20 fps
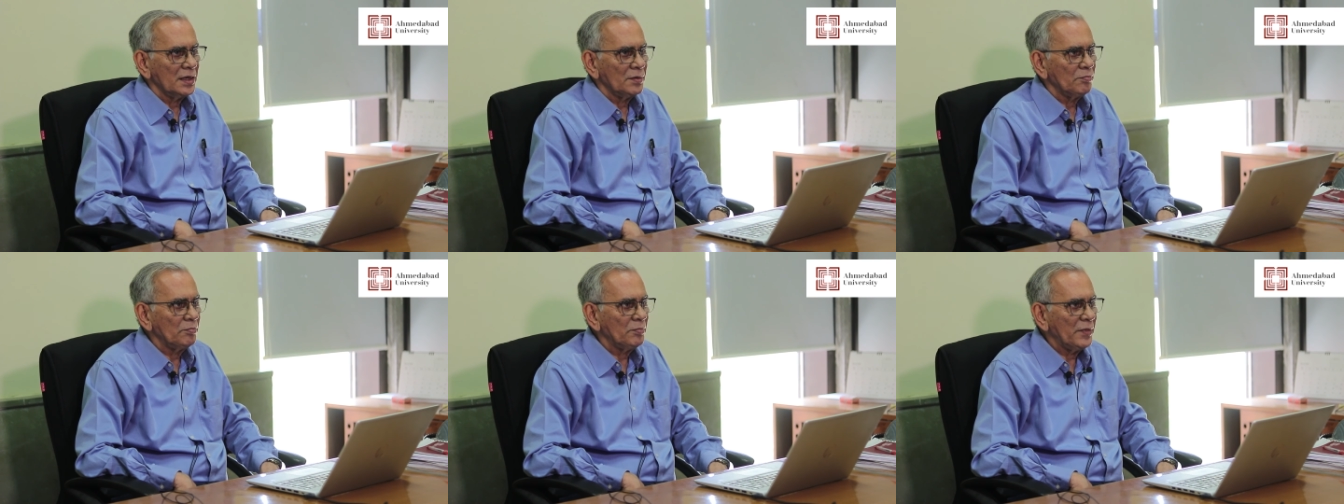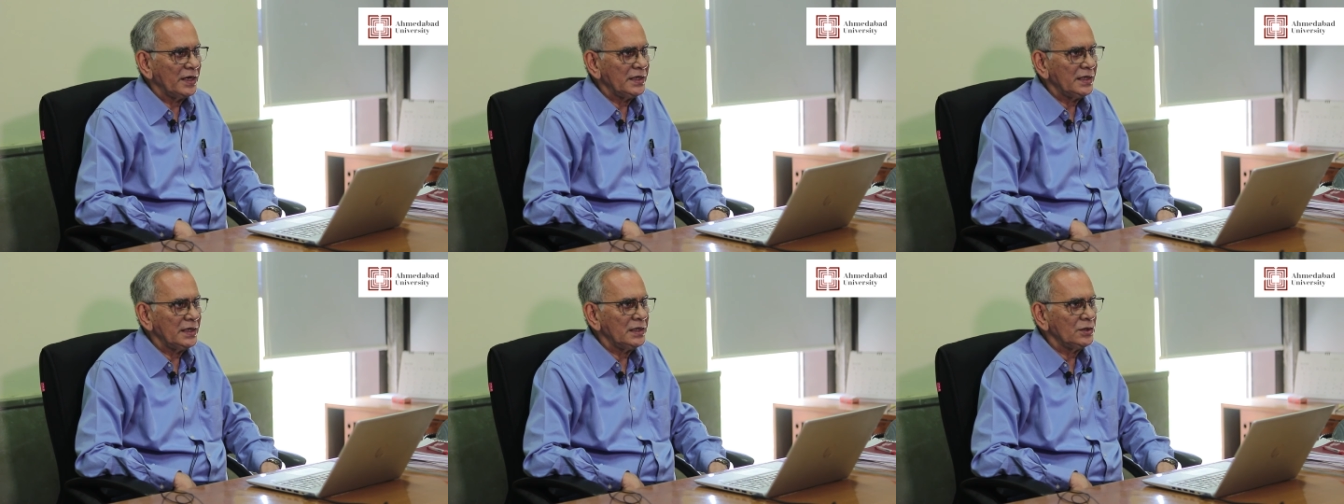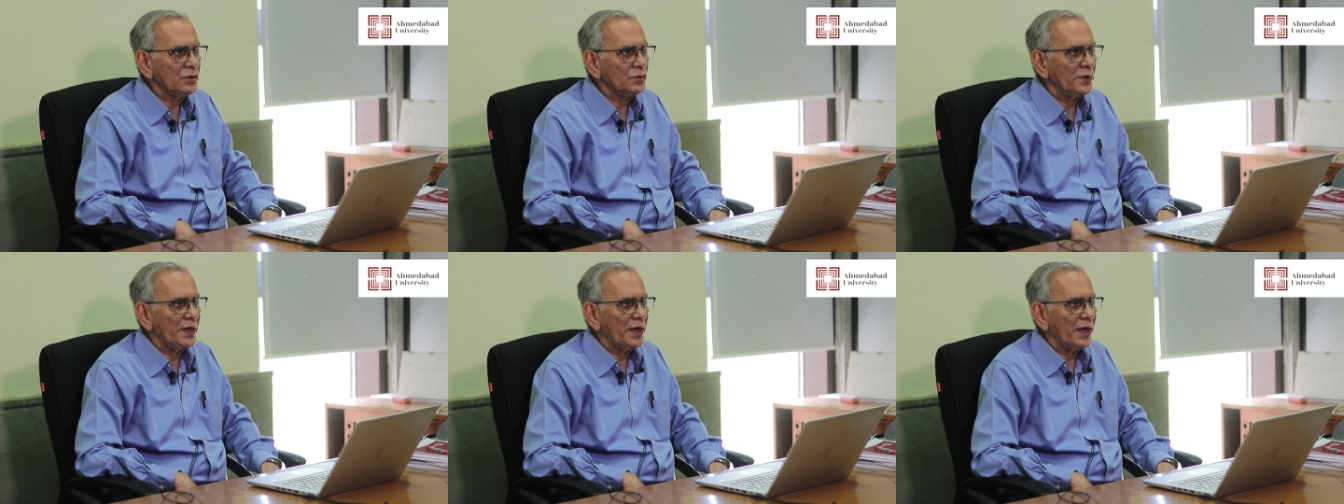many
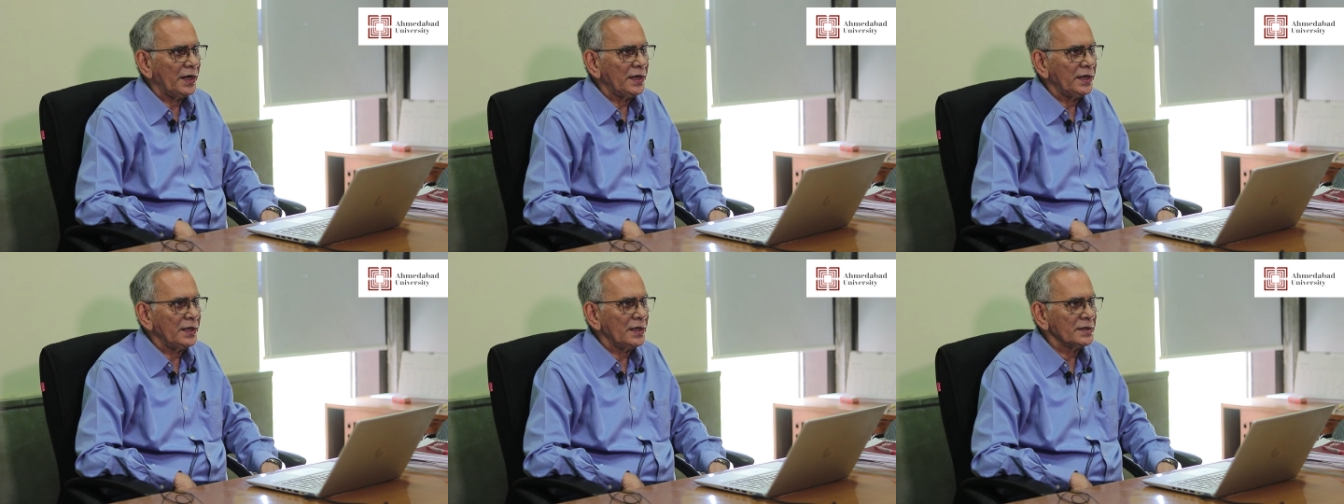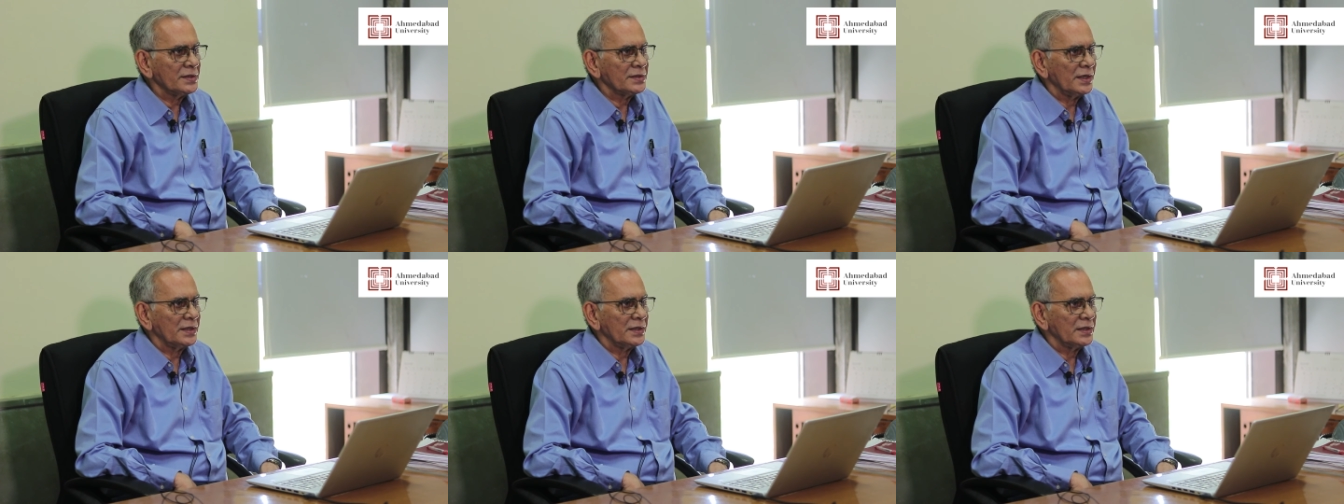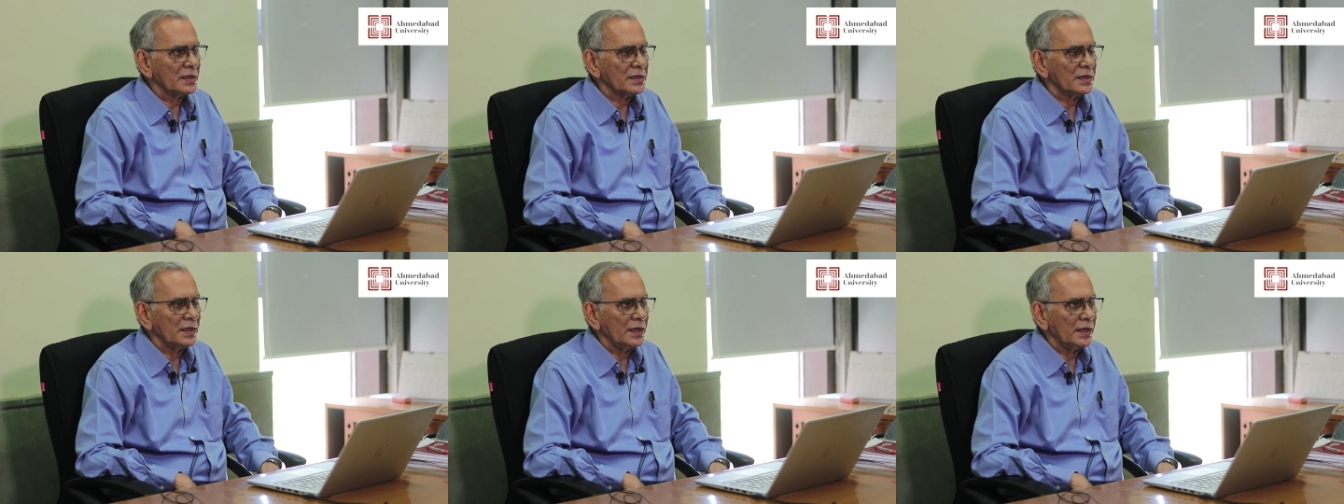new areas and,
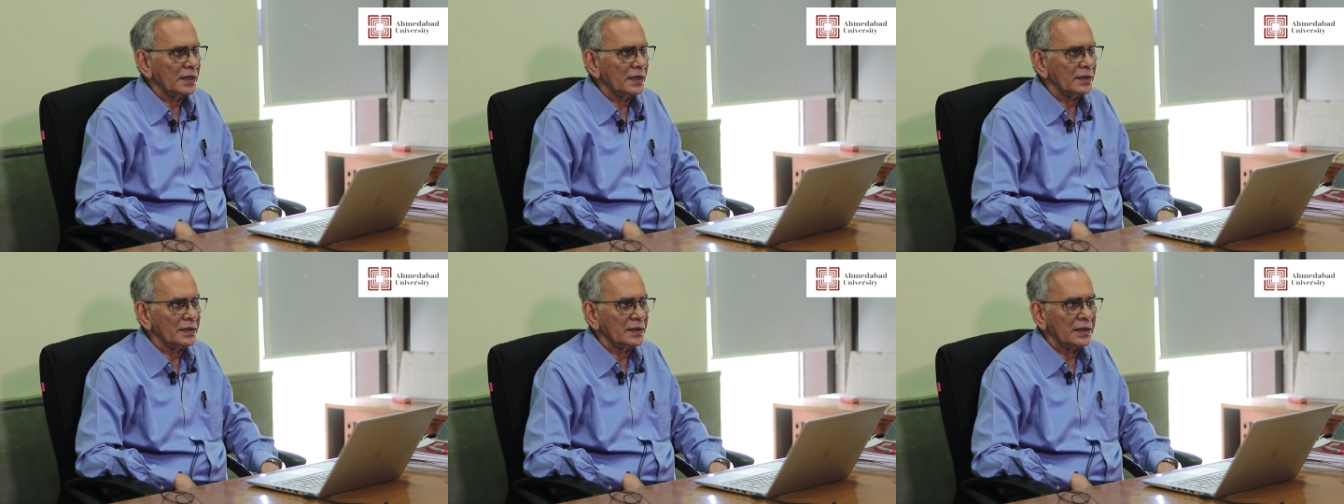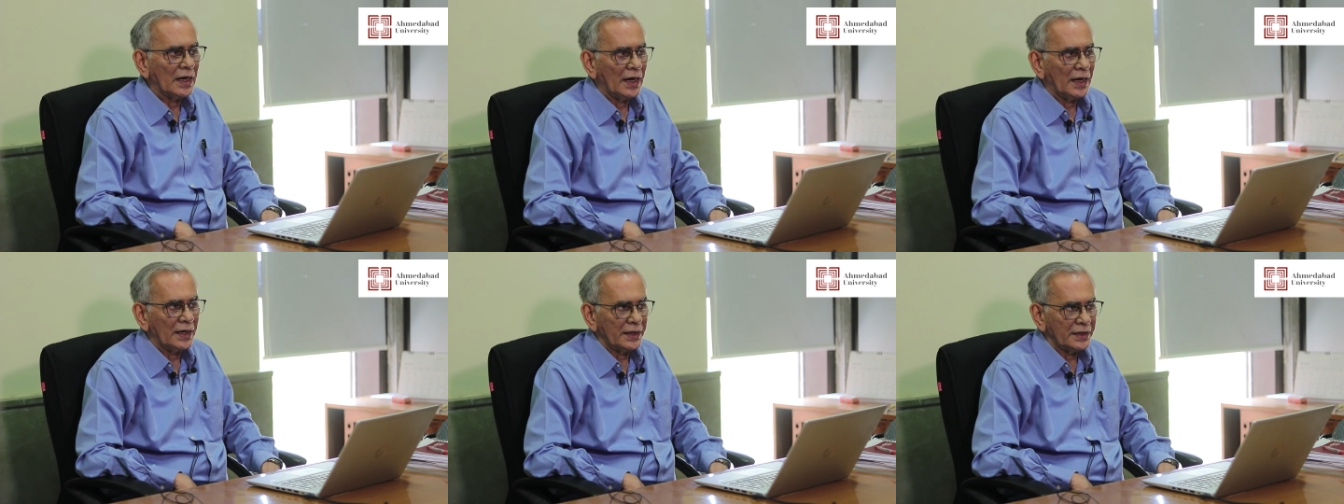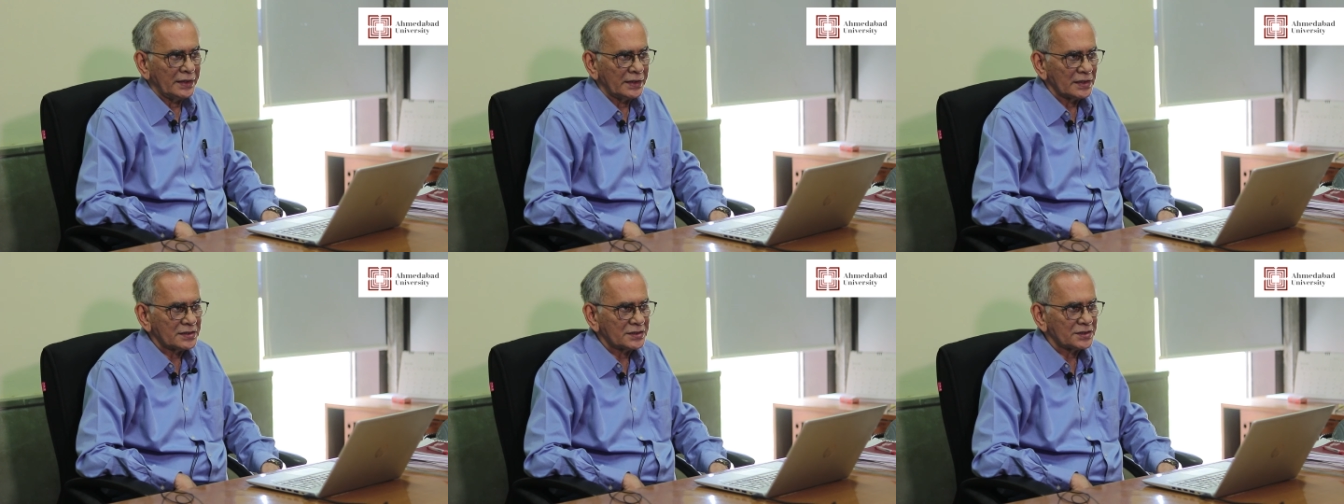and
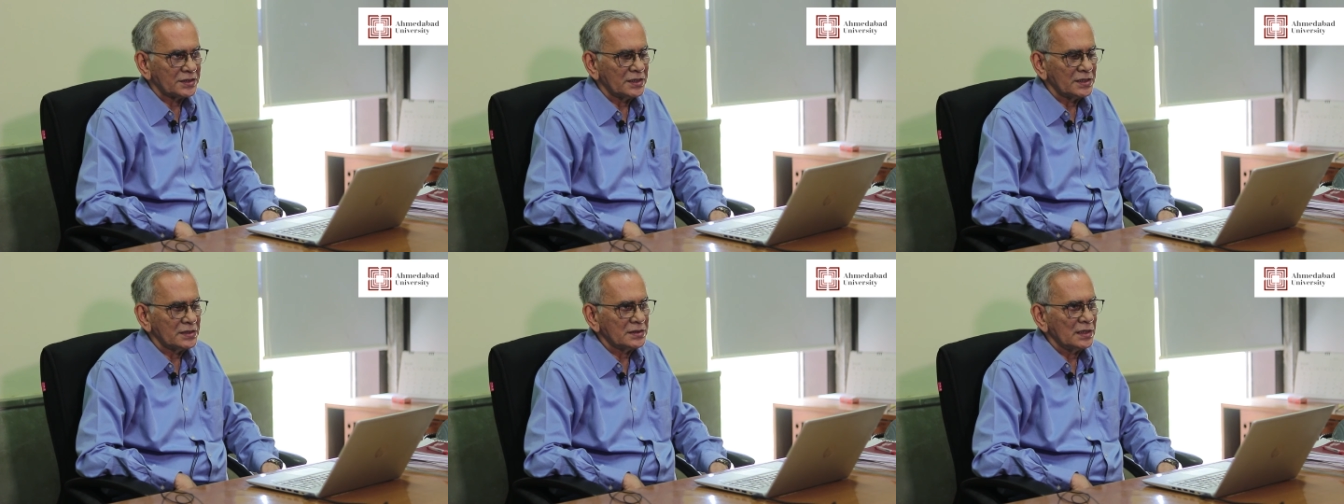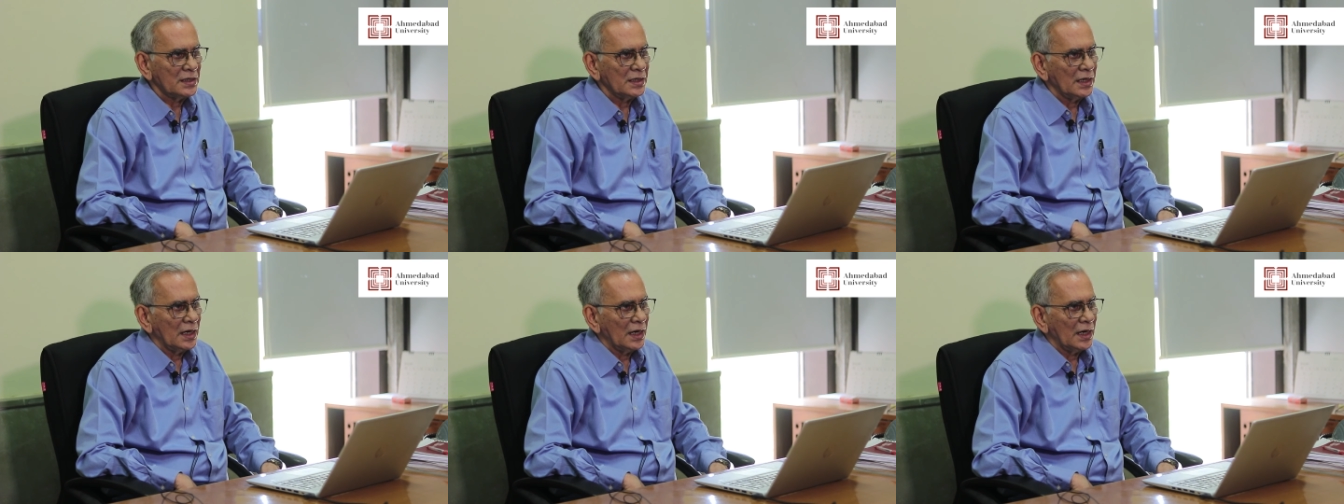industries